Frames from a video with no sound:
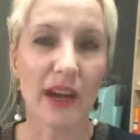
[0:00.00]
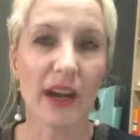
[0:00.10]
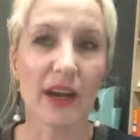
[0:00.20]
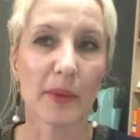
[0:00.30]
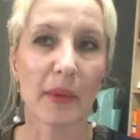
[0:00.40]

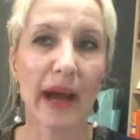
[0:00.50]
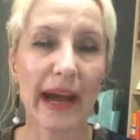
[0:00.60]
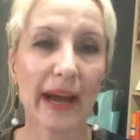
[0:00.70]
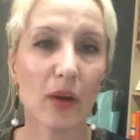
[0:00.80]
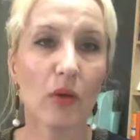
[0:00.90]

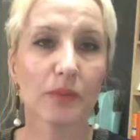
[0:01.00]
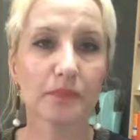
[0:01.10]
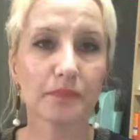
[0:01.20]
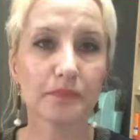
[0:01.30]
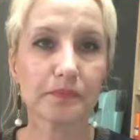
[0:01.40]
how
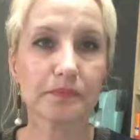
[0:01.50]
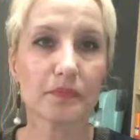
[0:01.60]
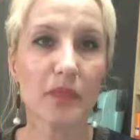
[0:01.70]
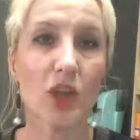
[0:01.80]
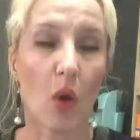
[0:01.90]

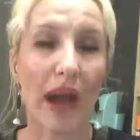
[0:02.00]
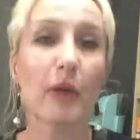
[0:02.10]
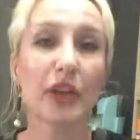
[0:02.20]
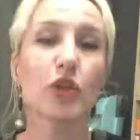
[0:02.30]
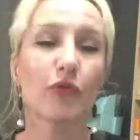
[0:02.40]
can